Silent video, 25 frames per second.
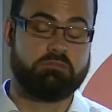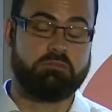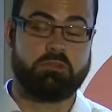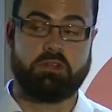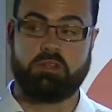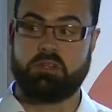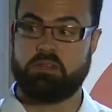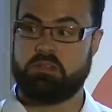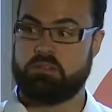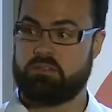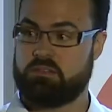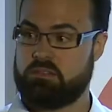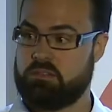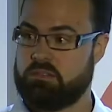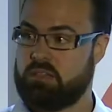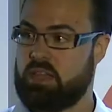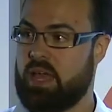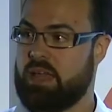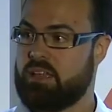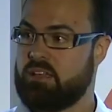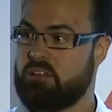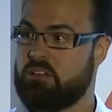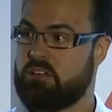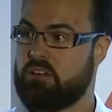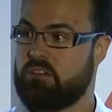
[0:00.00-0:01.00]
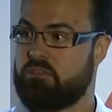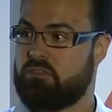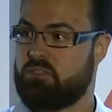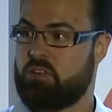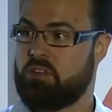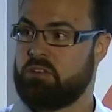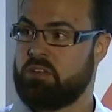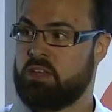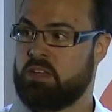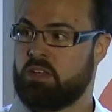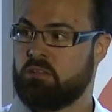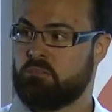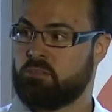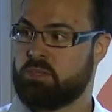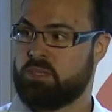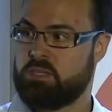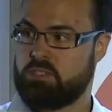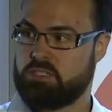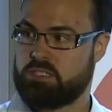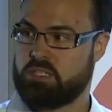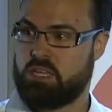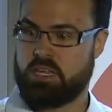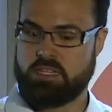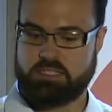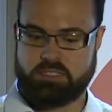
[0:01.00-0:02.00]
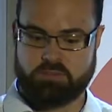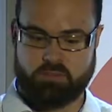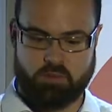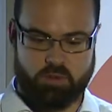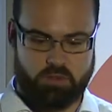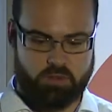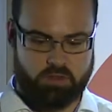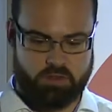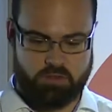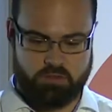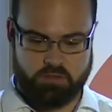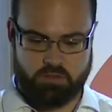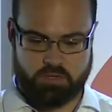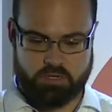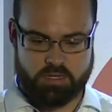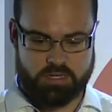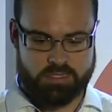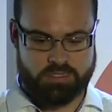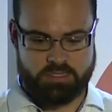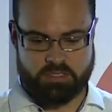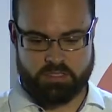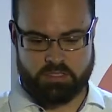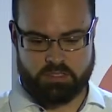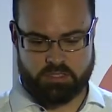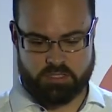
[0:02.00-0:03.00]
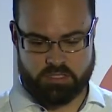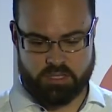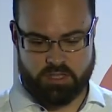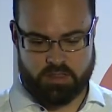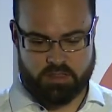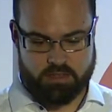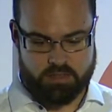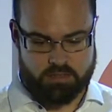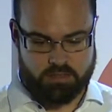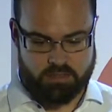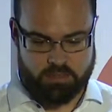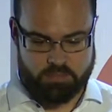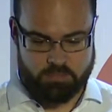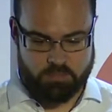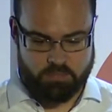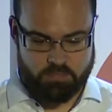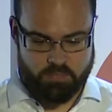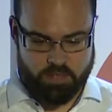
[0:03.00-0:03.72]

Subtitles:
well, an Angular front end because that's what the cool kids used at the time.